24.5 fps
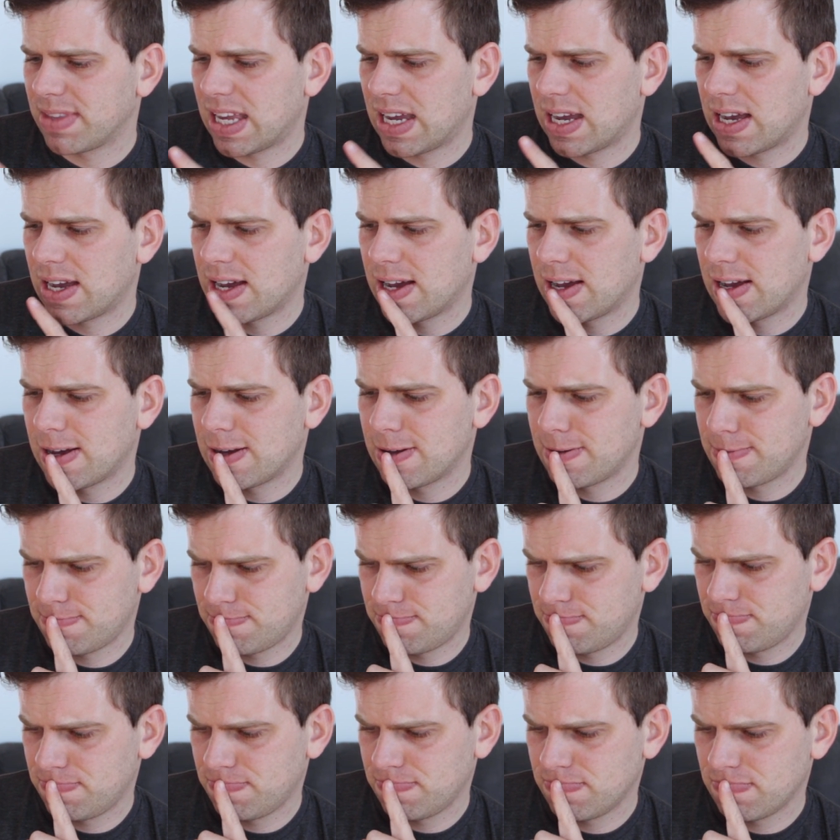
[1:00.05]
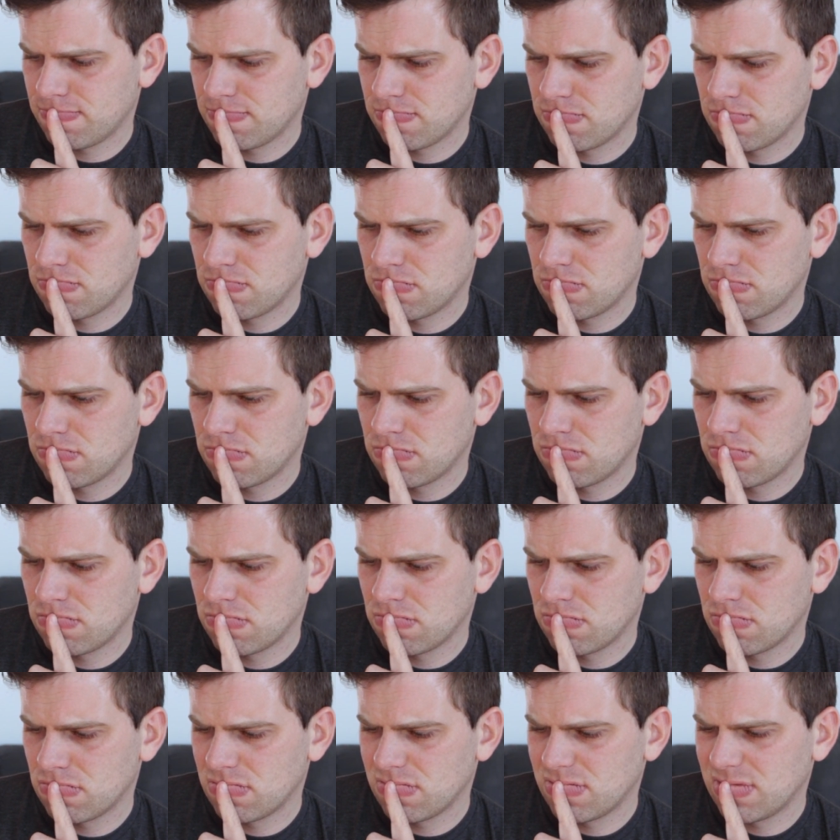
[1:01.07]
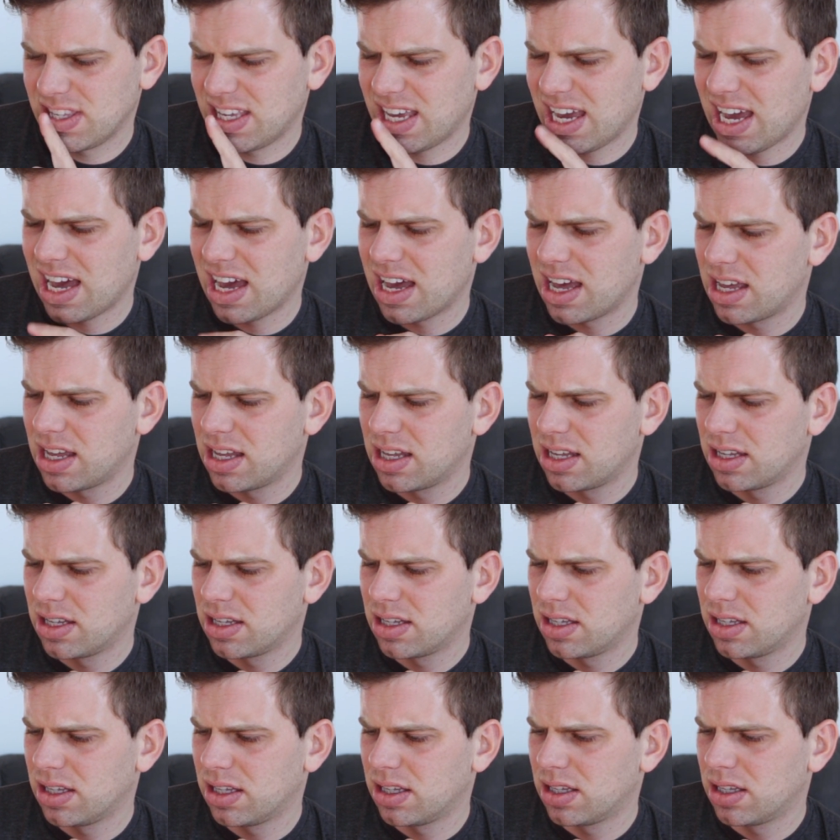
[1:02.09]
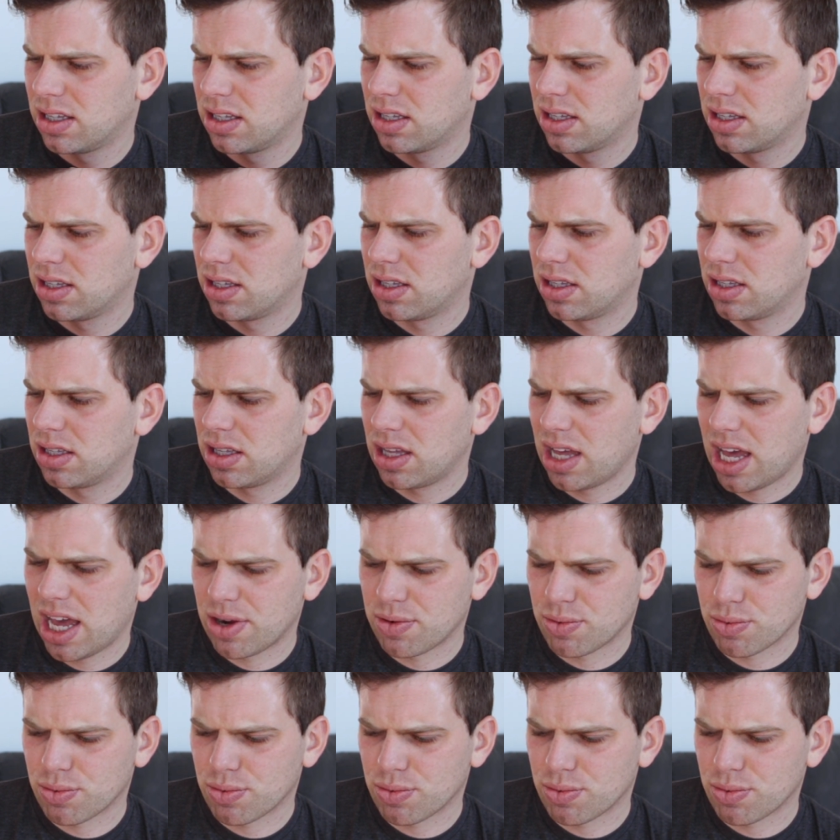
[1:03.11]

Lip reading: Yeah, I